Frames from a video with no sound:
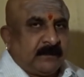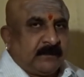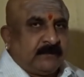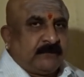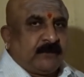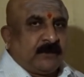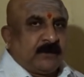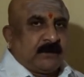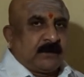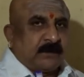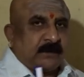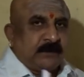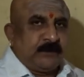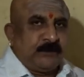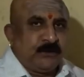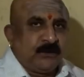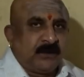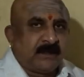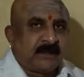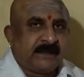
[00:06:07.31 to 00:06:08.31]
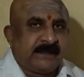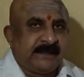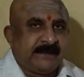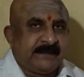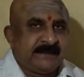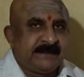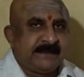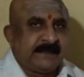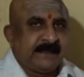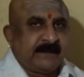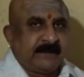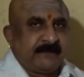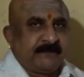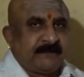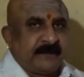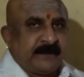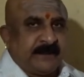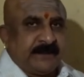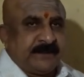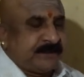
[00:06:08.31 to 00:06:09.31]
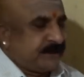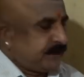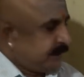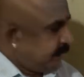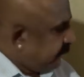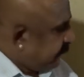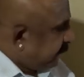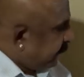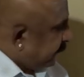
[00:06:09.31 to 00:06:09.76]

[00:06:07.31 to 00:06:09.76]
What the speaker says: For your easy reference,